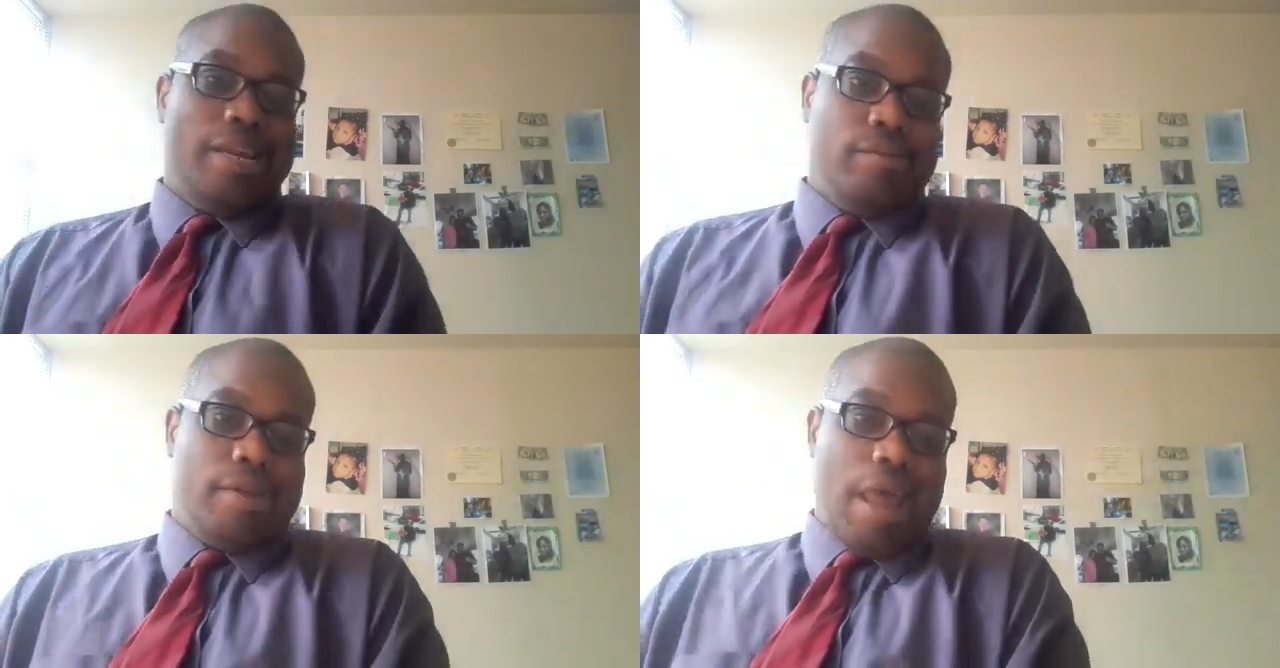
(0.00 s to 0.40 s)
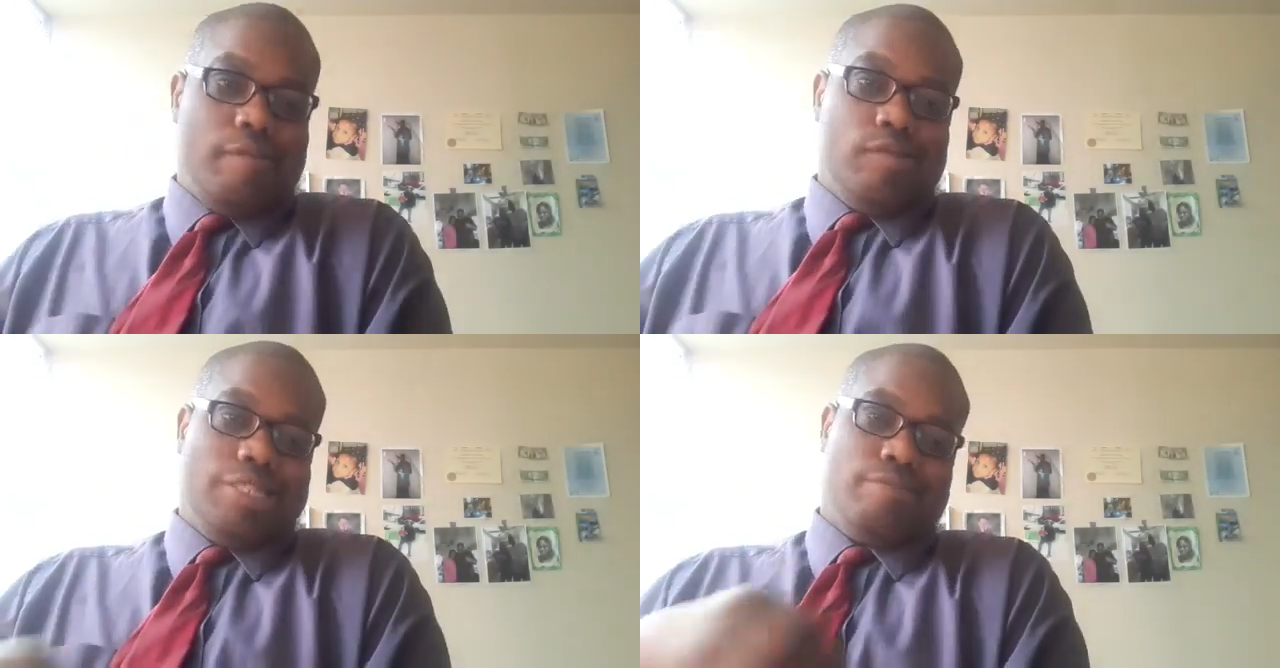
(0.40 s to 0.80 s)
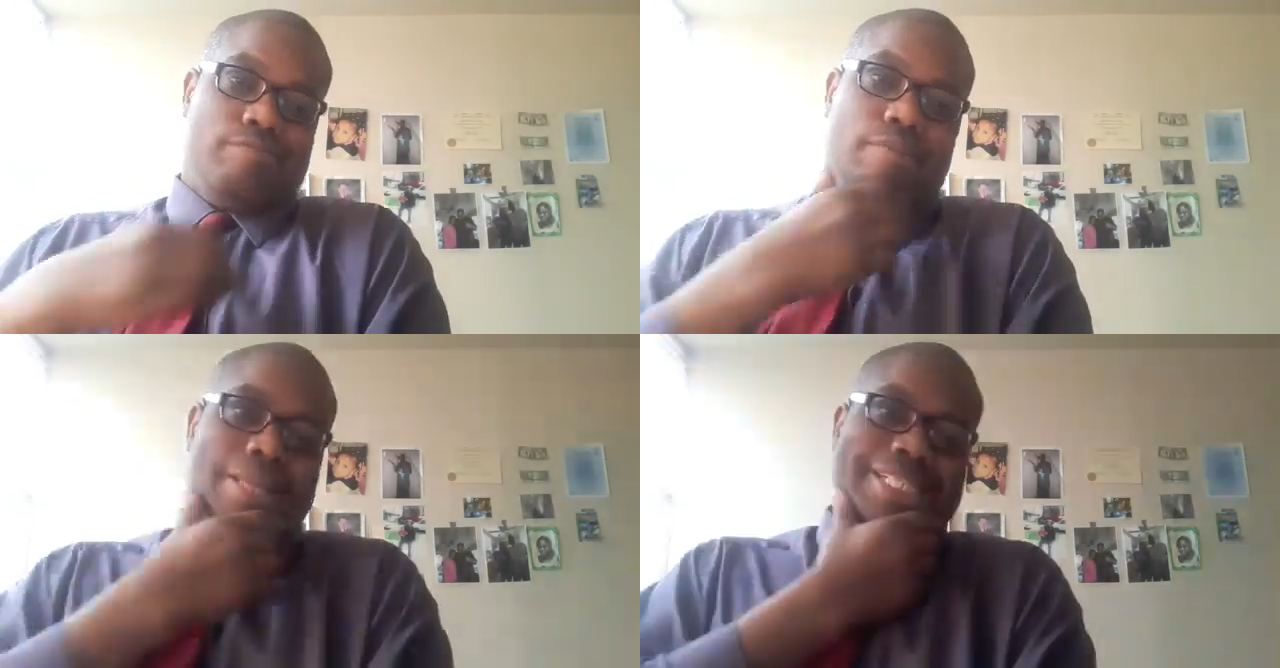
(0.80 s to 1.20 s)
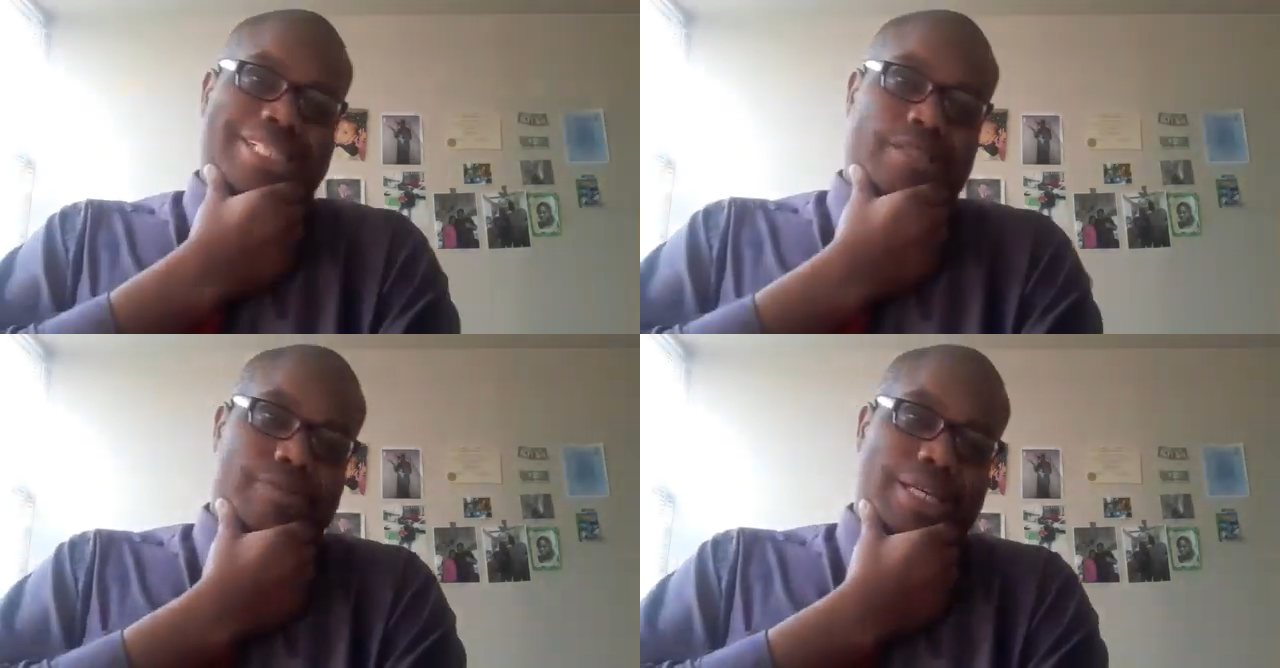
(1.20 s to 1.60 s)
no devil, because in
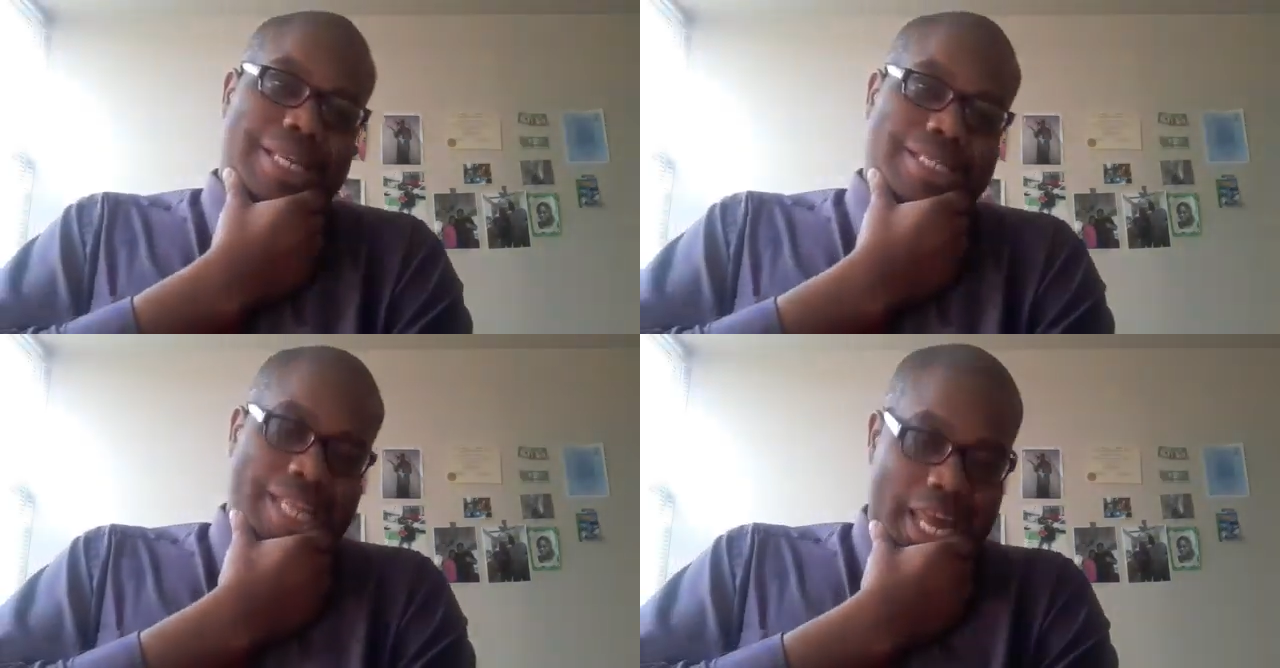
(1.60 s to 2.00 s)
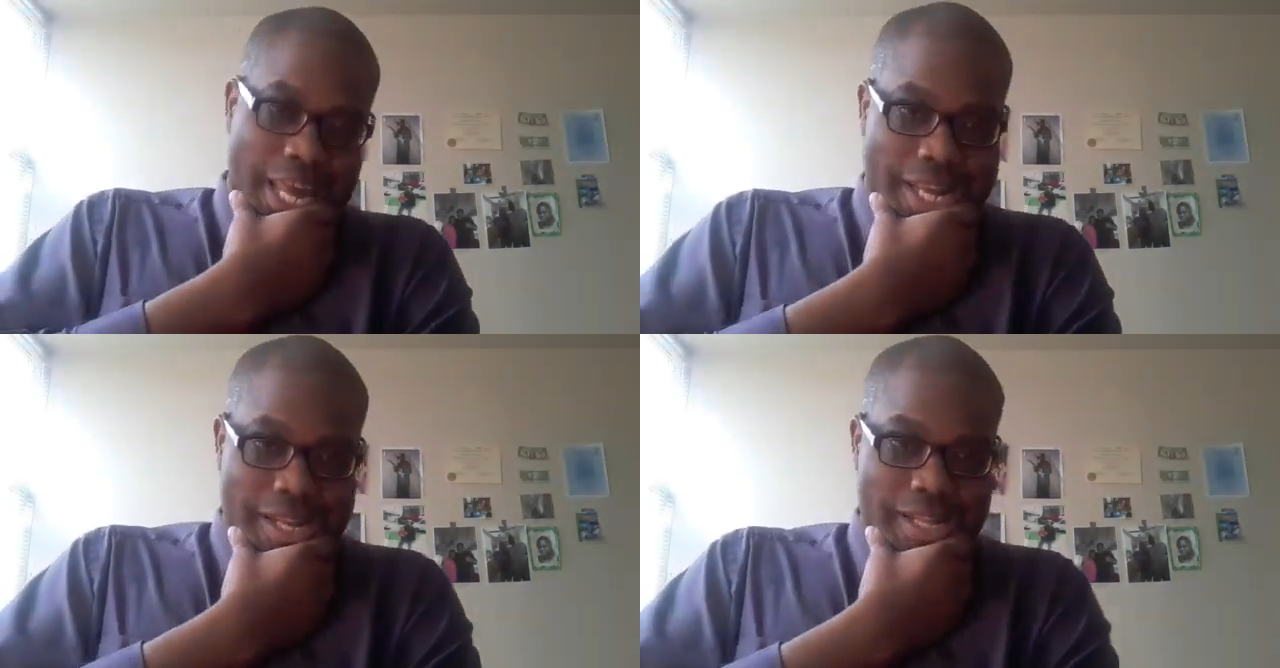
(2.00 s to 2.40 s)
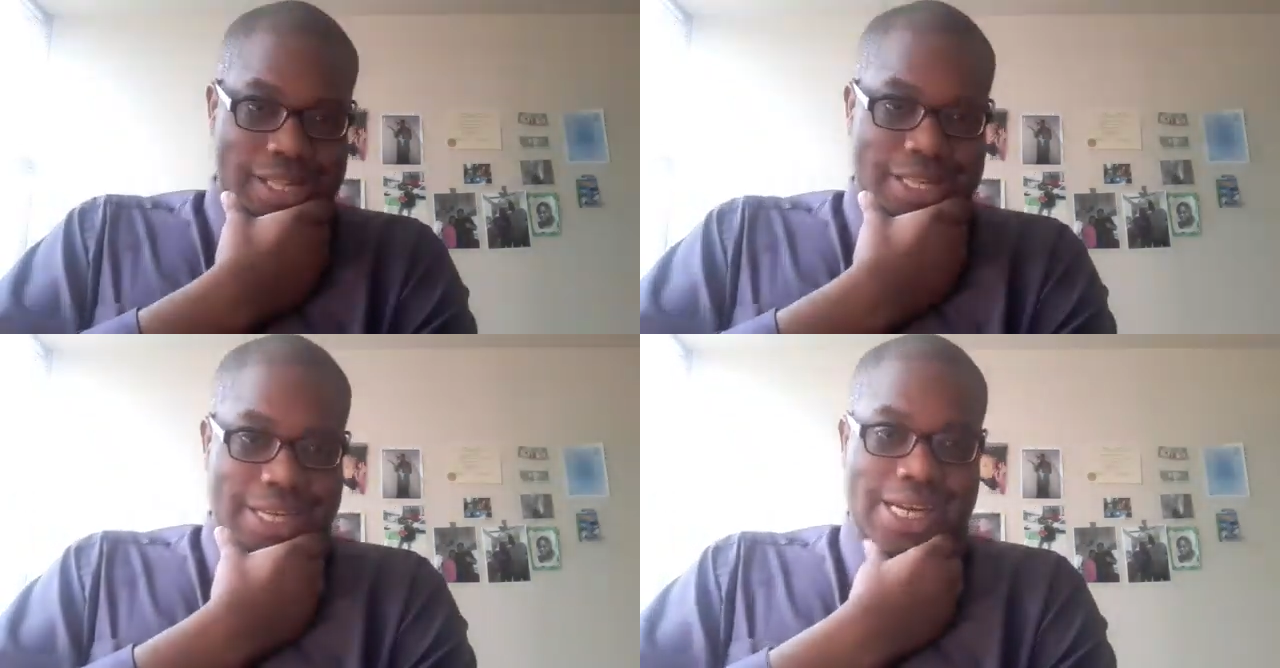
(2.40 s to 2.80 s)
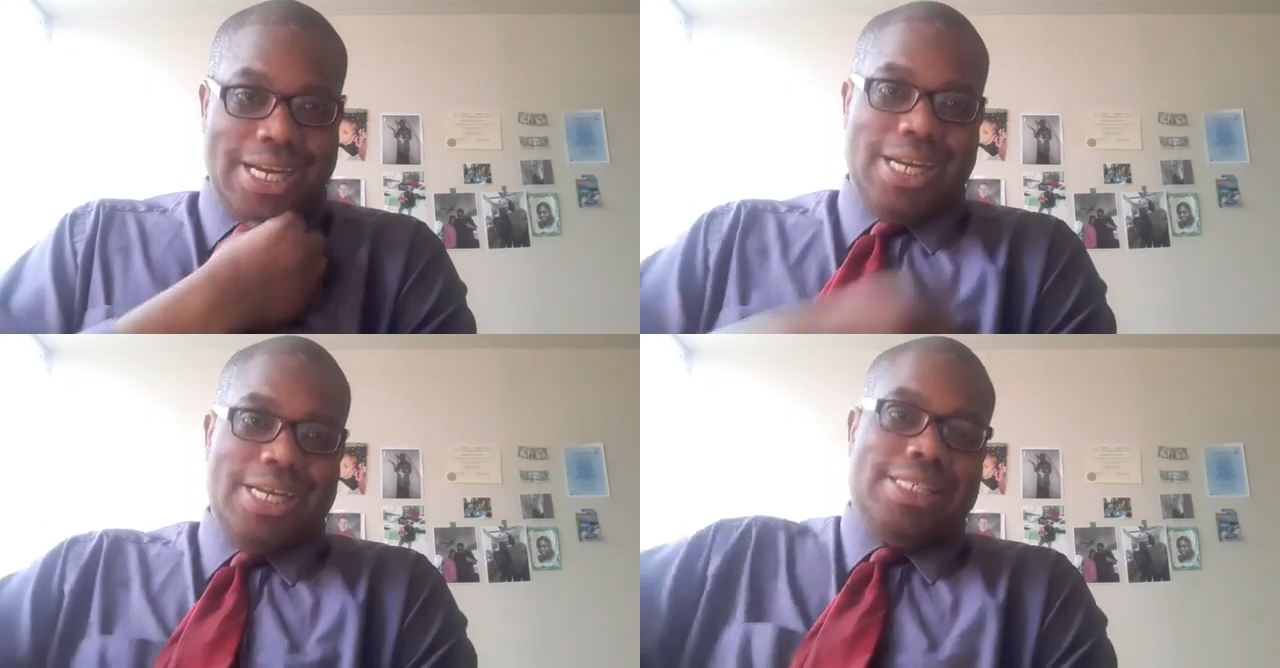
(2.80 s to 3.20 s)
Revelation 20 and 10,
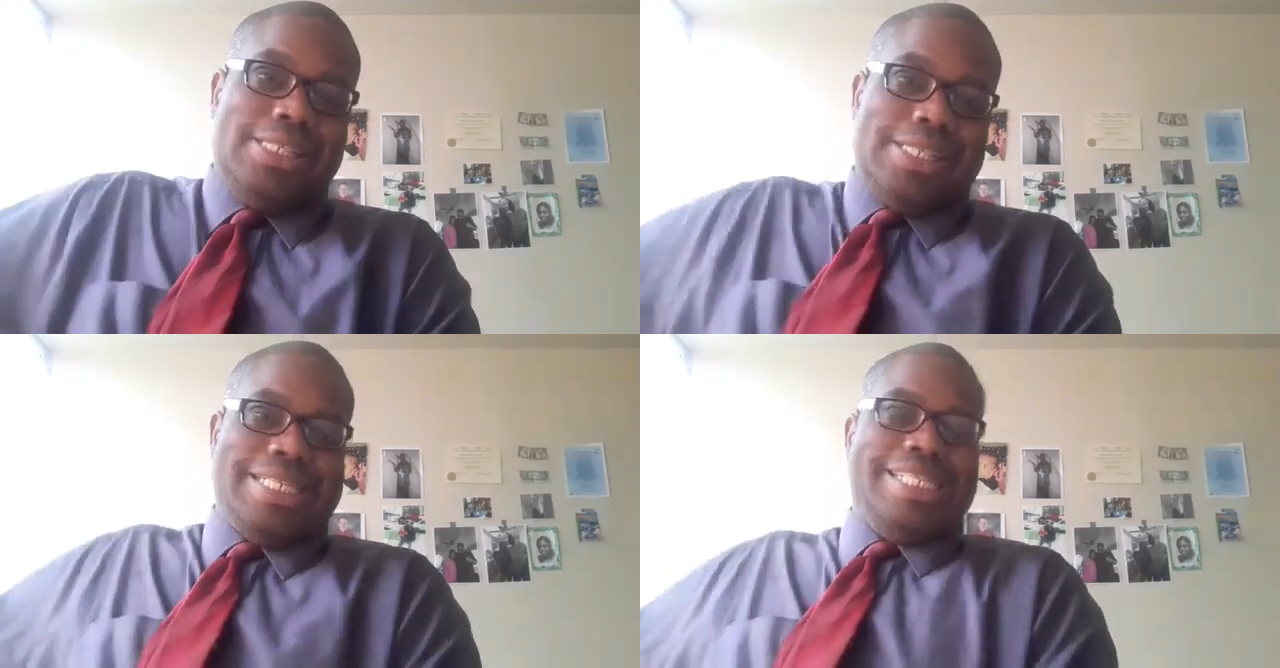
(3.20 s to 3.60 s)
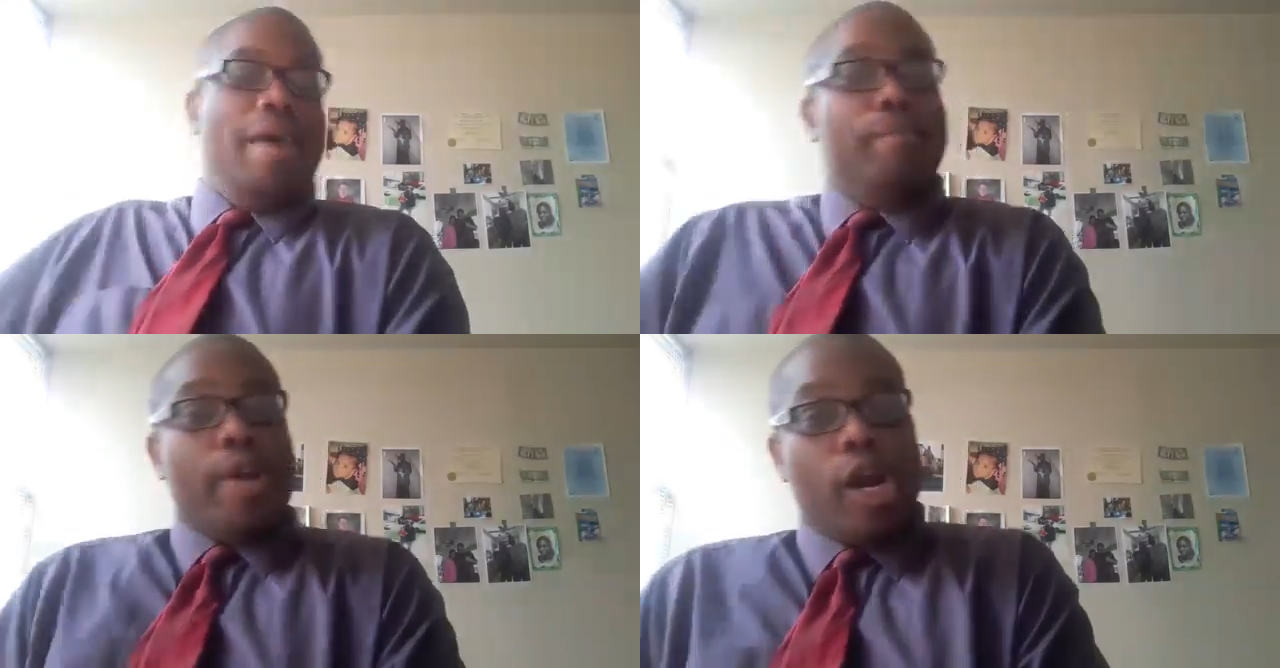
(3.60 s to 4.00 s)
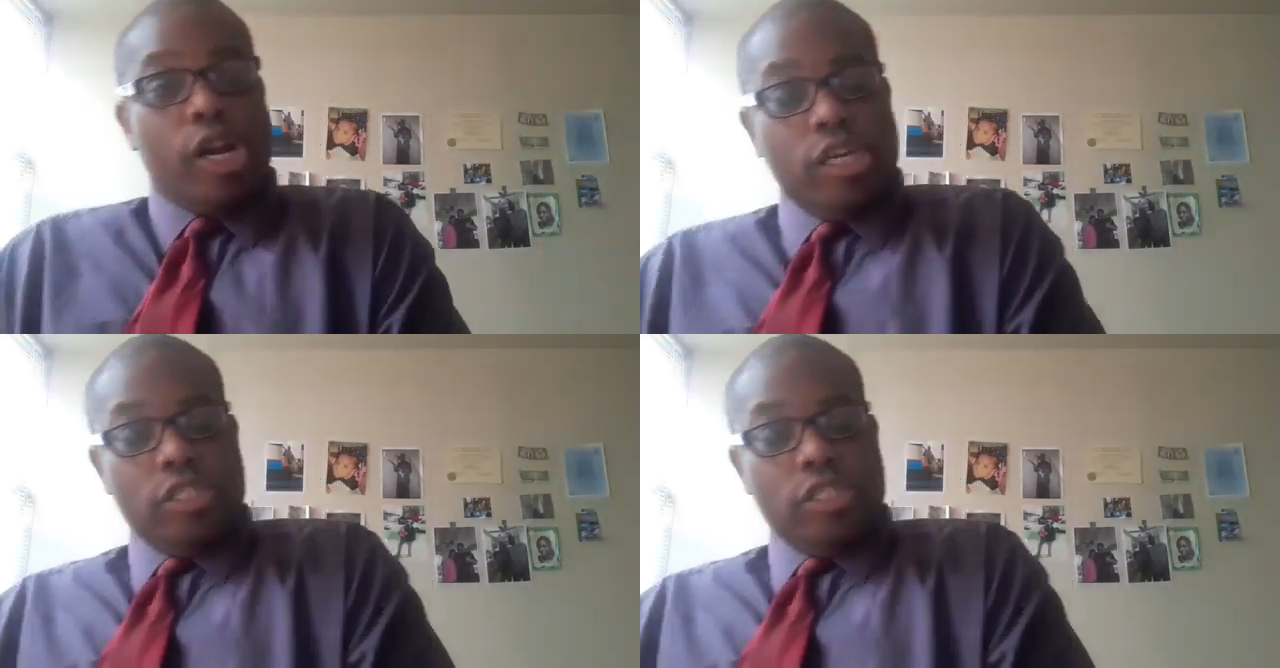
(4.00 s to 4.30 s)
the tempter,